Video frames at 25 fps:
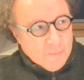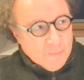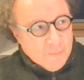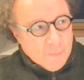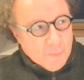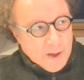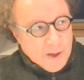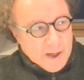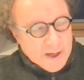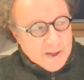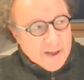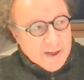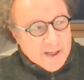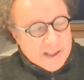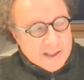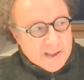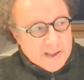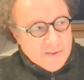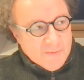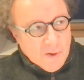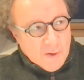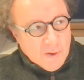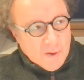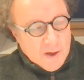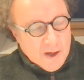recognition
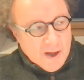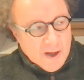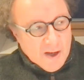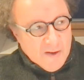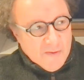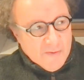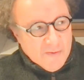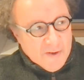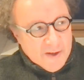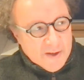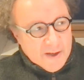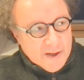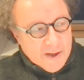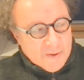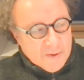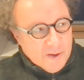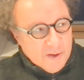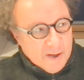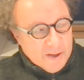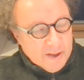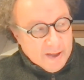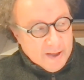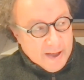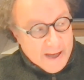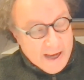of long COVID and
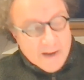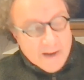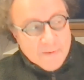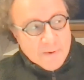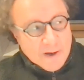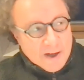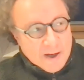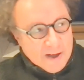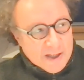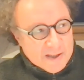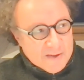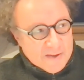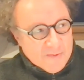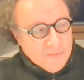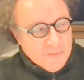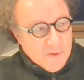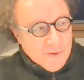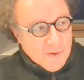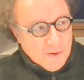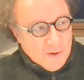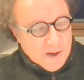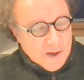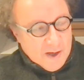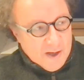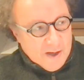trying to get recognition for
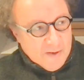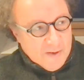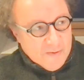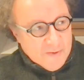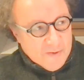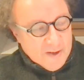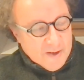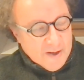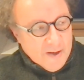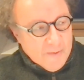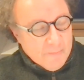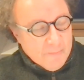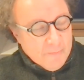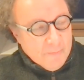long COVID.